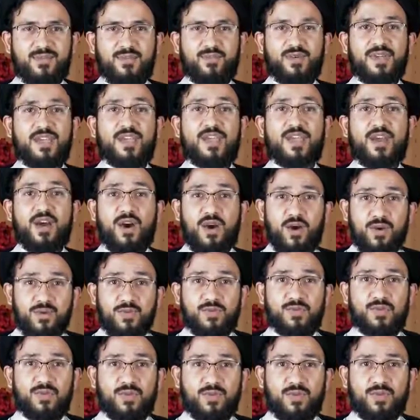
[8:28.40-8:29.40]
go
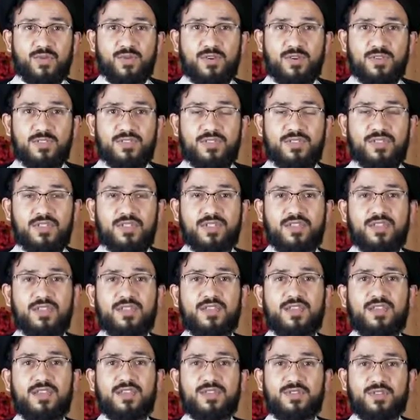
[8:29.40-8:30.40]
towards
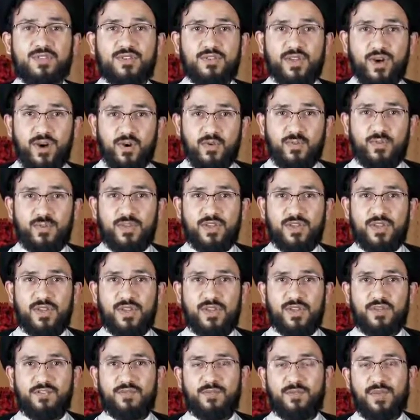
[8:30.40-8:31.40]
the utopia
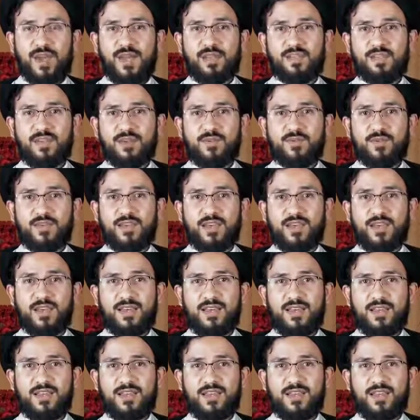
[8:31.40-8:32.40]
of
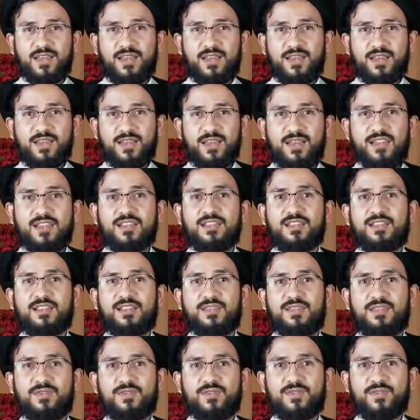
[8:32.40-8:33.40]
Mahdawiyya in the
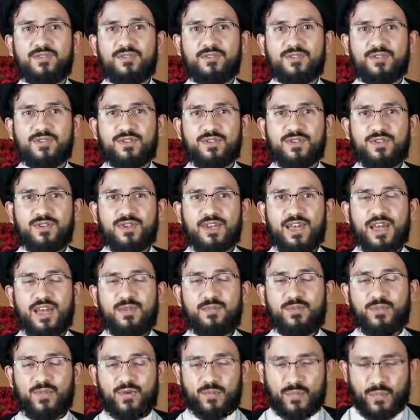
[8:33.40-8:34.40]
near future
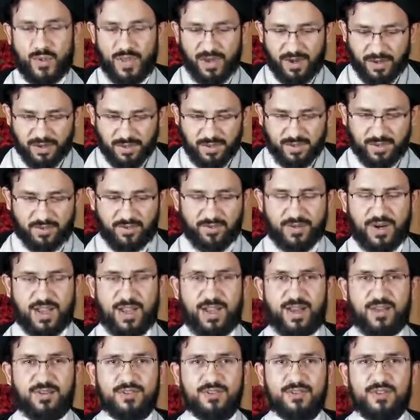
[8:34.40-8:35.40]
and prepare the
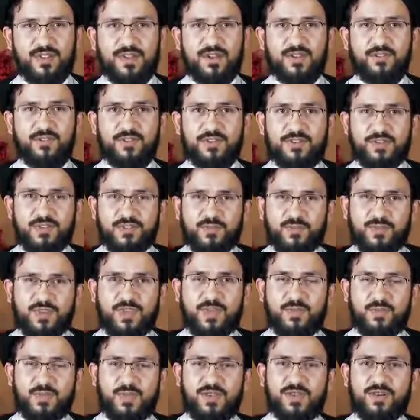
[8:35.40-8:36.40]
grounds for the
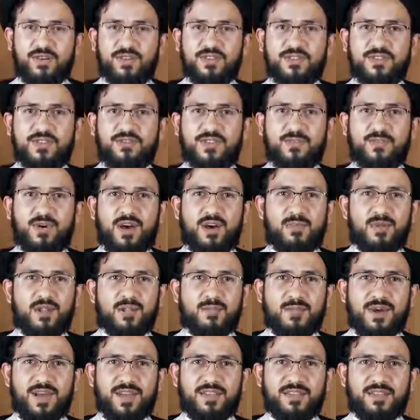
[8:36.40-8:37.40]
reappearance of Imam
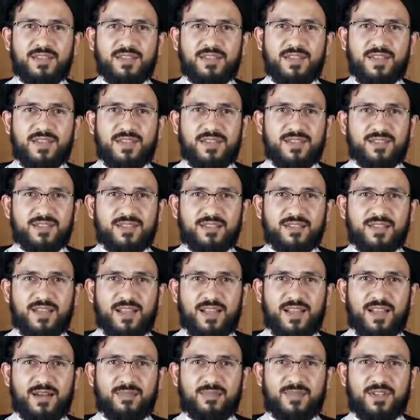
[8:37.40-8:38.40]
al-Mahdi alayhi
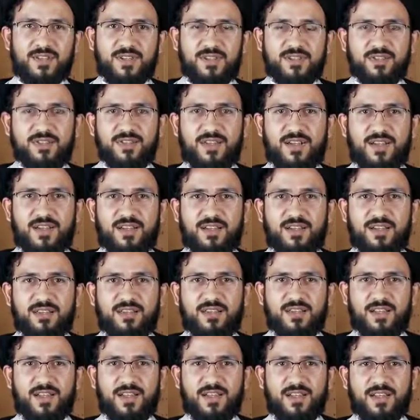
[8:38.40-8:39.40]
salam, inshallah
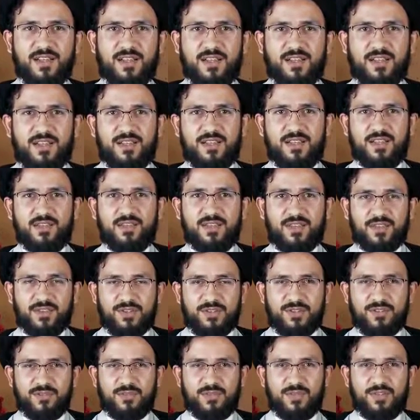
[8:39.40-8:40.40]
ta'ala.
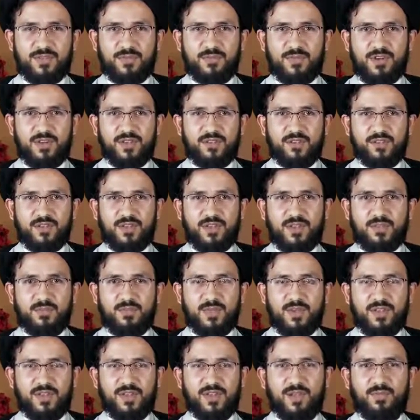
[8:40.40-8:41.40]
Thank you very much.
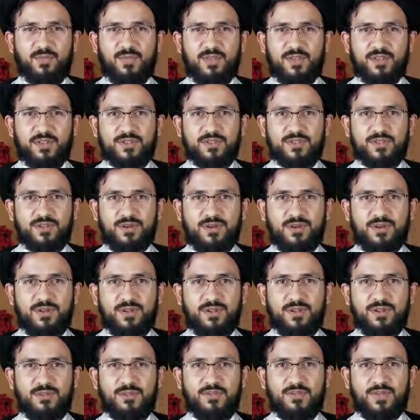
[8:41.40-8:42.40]
May Allah bless you
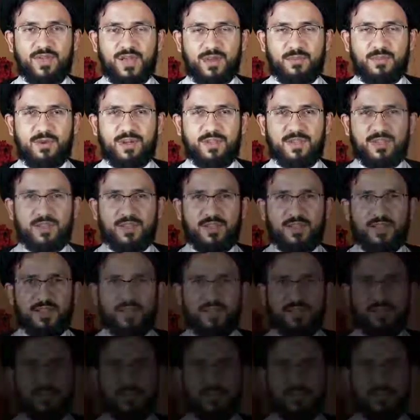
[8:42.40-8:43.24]
all. Fi amanillah.